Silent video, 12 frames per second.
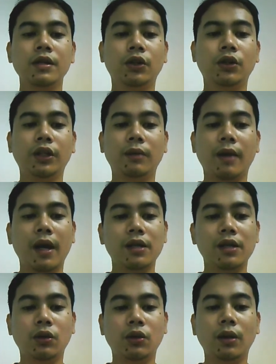30
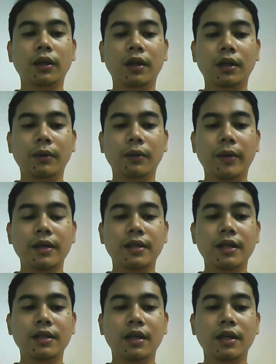MySQL
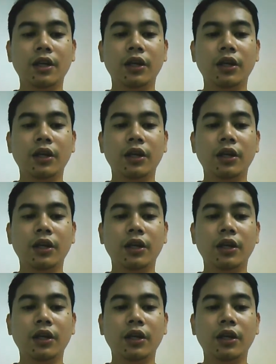databases,